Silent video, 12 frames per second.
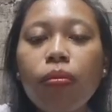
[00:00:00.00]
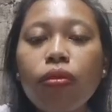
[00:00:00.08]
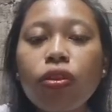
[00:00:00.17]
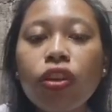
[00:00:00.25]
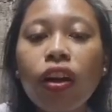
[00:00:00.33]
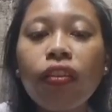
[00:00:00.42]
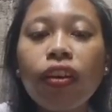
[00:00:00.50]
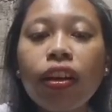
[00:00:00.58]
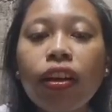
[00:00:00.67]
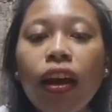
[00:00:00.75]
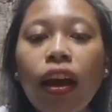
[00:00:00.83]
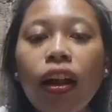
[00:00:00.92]

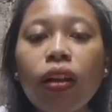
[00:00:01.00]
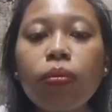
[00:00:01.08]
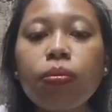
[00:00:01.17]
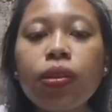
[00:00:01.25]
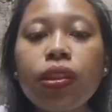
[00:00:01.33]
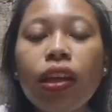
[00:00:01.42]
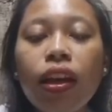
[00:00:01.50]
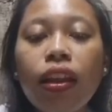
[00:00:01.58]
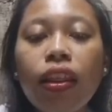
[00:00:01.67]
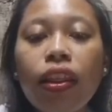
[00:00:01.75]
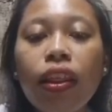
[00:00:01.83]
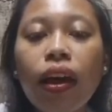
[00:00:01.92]
Sharing helps
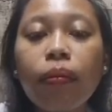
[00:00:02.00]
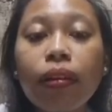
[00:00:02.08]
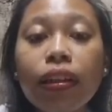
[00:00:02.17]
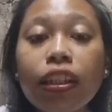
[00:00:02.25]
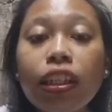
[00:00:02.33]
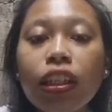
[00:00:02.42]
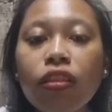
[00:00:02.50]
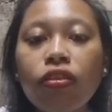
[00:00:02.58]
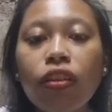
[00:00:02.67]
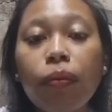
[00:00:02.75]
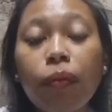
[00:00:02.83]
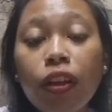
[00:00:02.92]
them learn
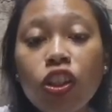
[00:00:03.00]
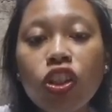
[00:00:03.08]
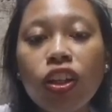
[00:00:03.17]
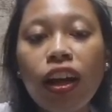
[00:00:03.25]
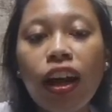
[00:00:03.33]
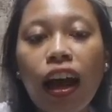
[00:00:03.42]
from each